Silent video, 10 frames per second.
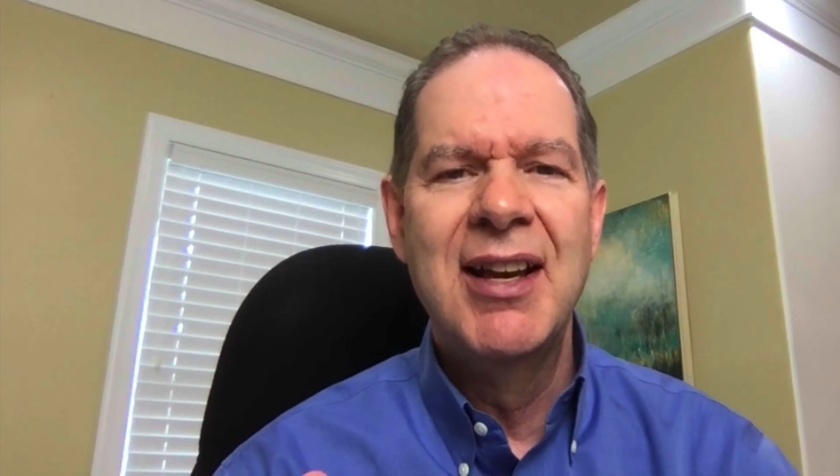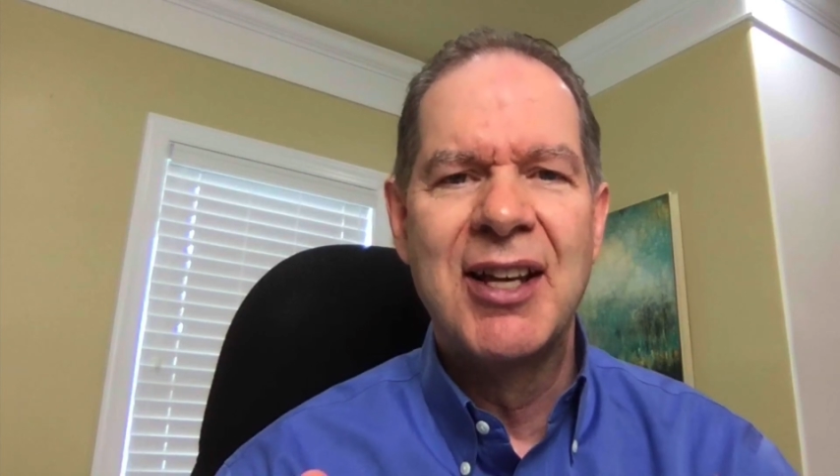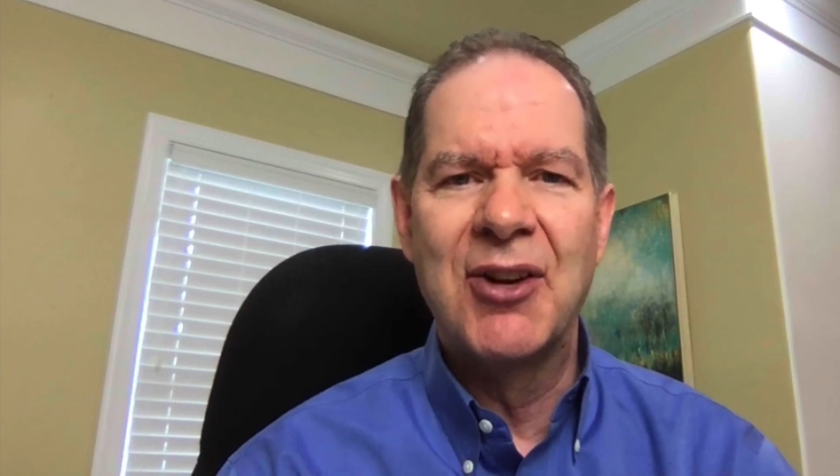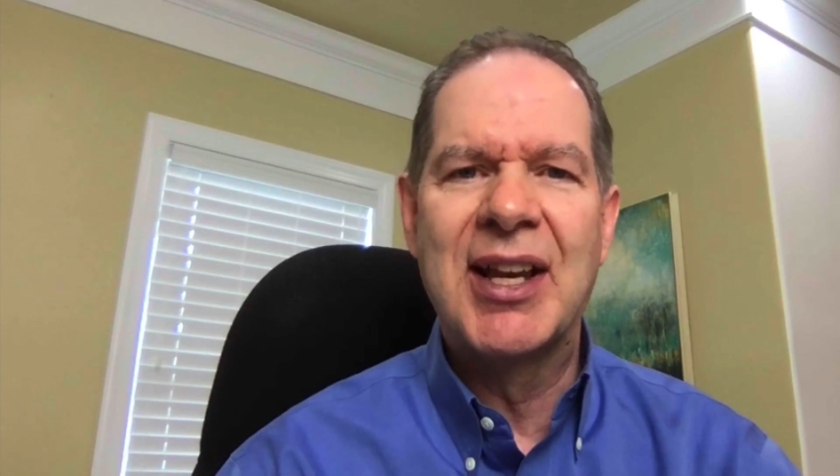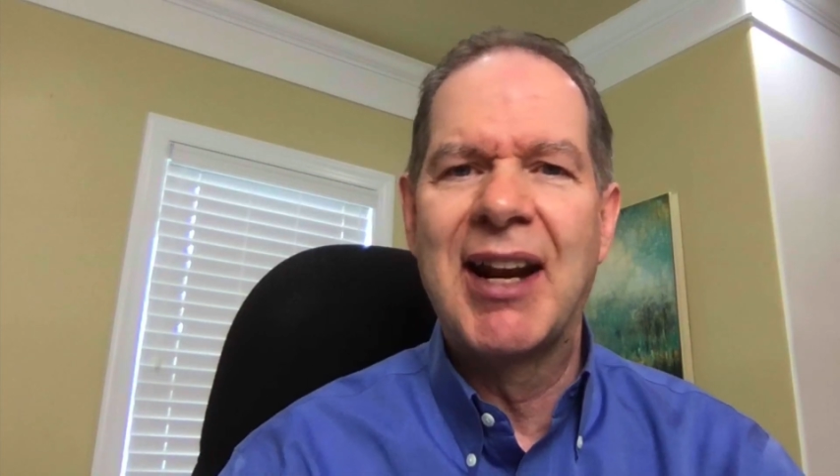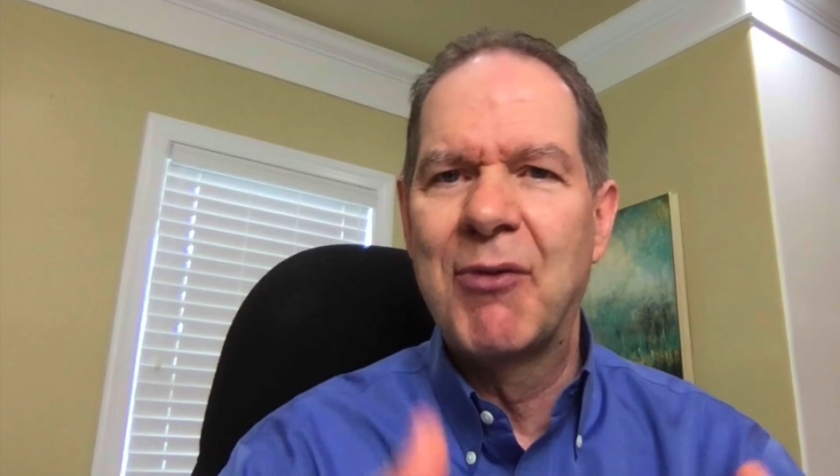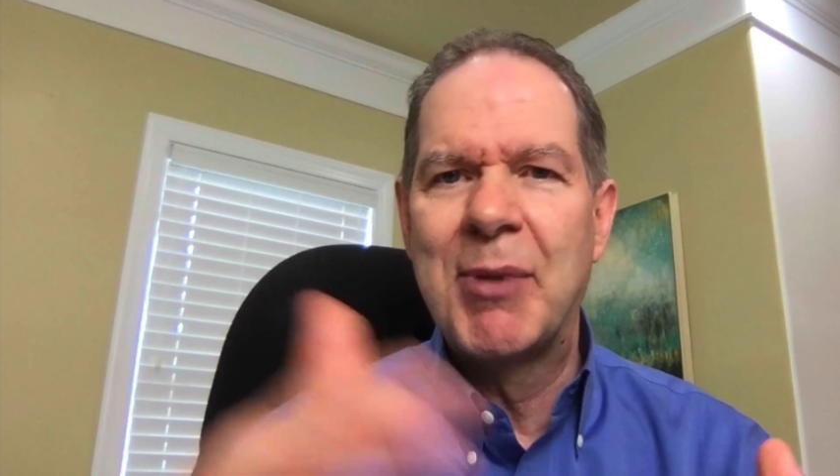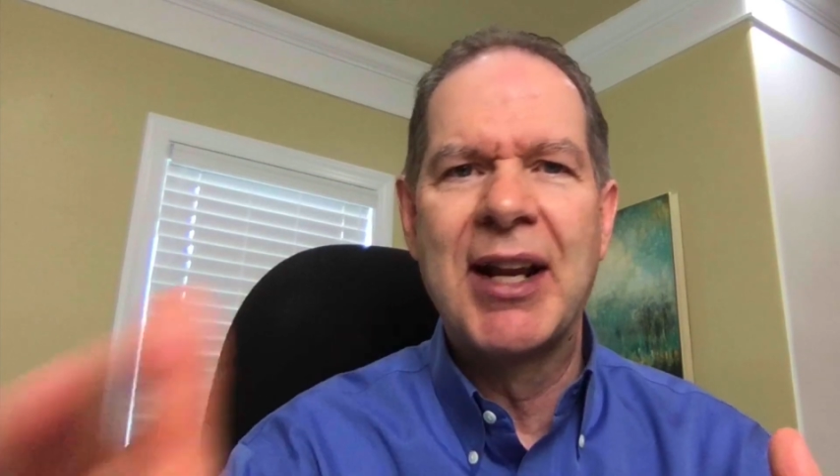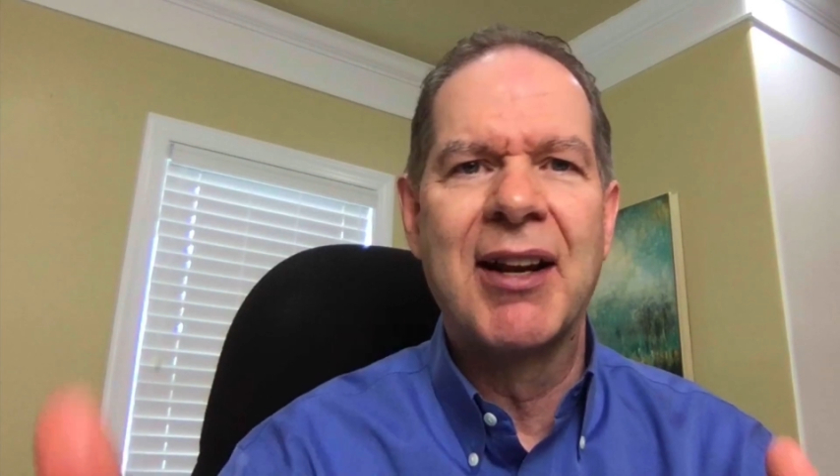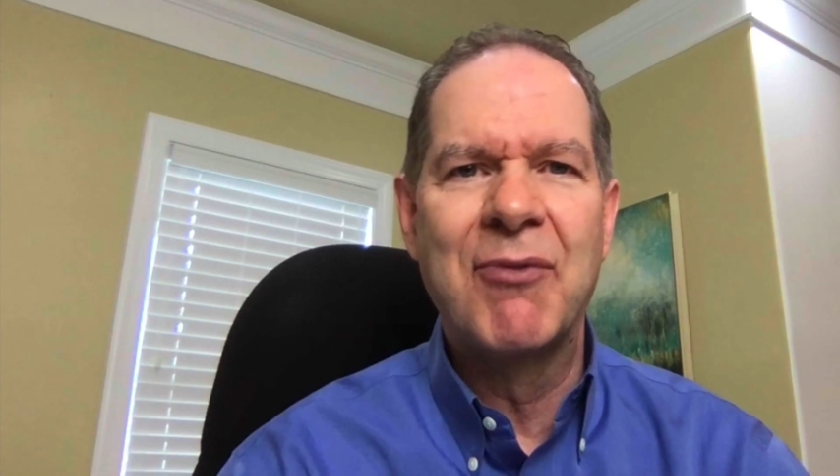get
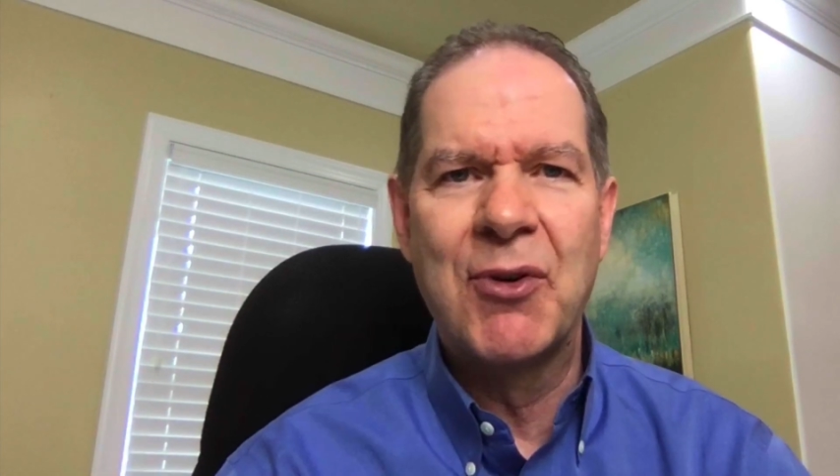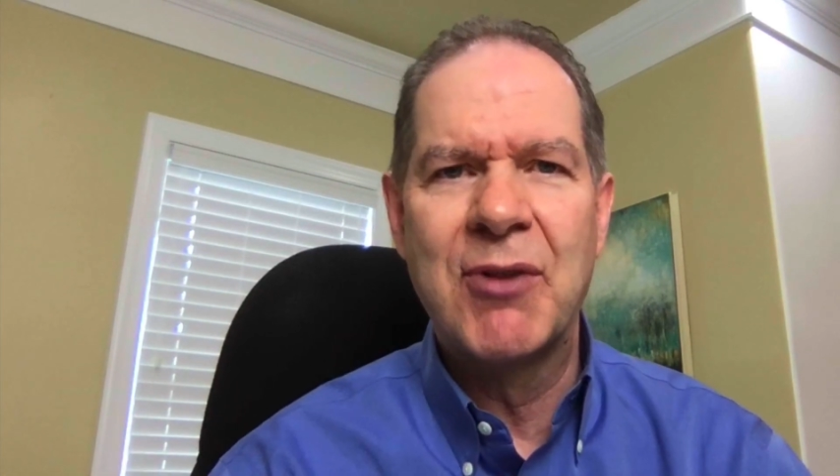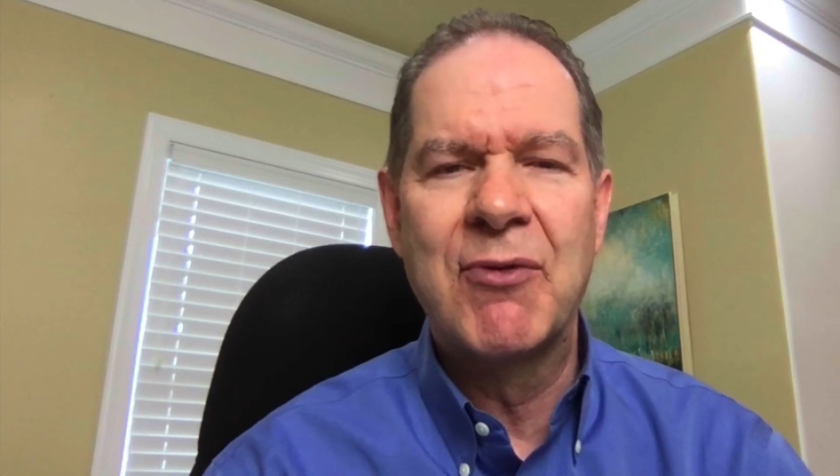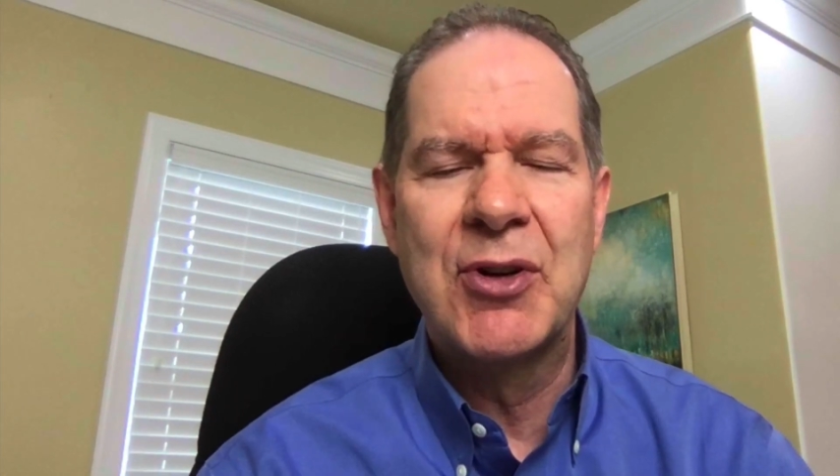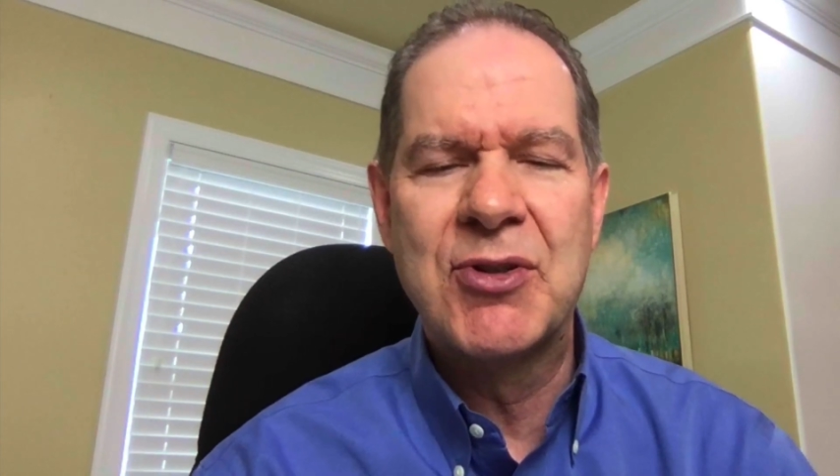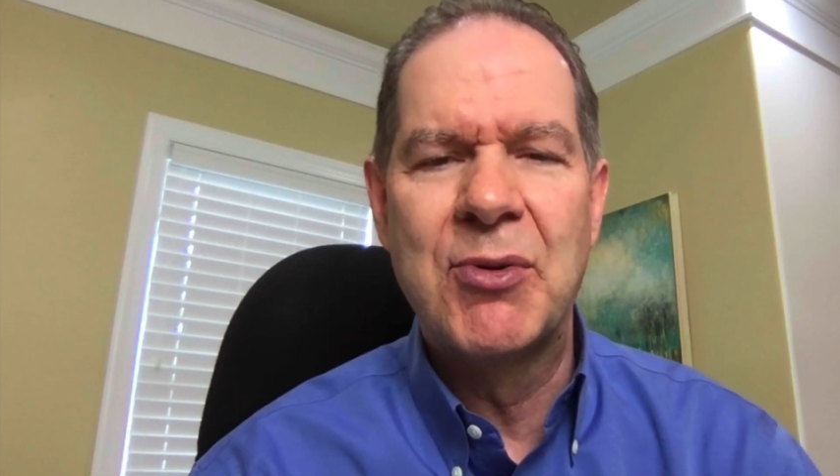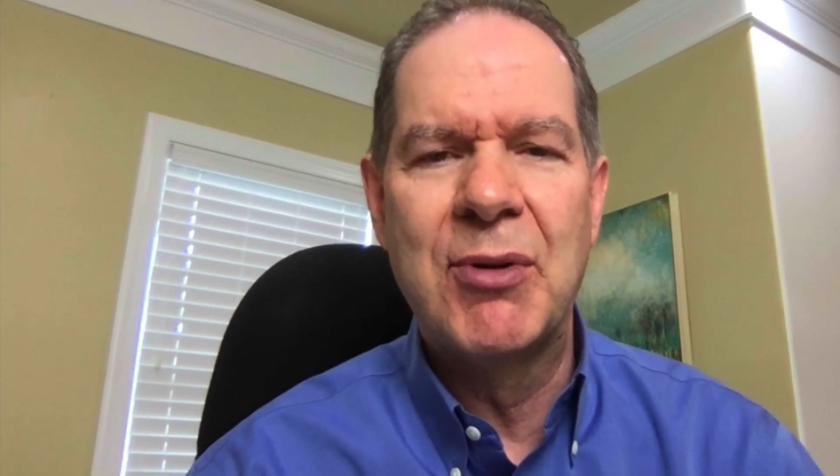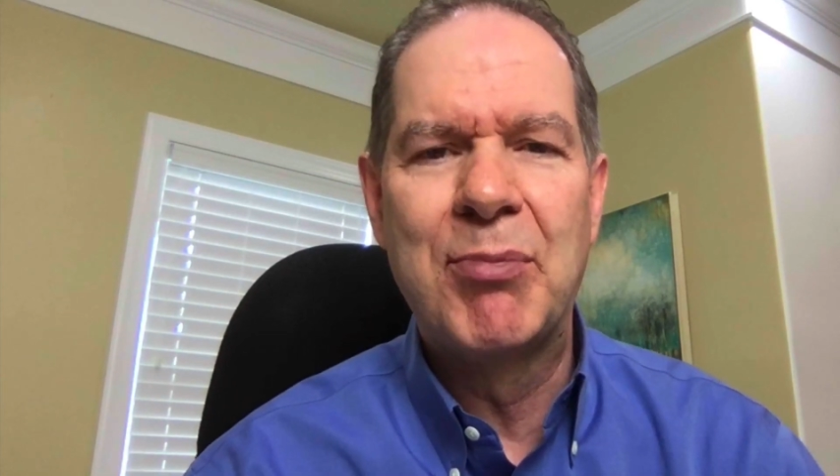everybody on a virtual